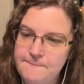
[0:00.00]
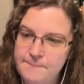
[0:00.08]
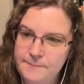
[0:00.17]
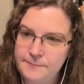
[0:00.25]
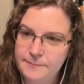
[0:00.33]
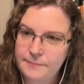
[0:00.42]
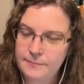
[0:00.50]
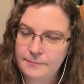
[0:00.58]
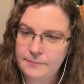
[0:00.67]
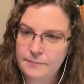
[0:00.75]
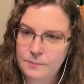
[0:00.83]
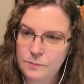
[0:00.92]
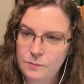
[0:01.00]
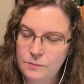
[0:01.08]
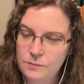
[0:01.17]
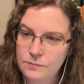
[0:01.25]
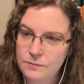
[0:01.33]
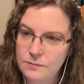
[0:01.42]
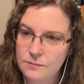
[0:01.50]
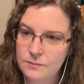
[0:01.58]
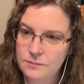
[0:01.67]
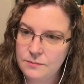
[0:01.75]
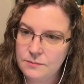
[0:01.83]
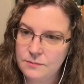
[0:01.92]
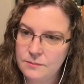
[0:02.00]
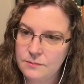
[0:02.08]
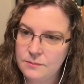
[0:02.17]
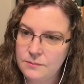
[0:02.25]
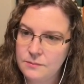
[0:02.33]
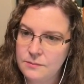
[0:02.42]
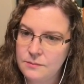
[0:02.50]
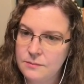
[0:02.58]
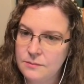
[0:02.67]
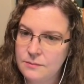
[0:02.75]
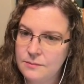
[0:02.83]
The person shown says nothing.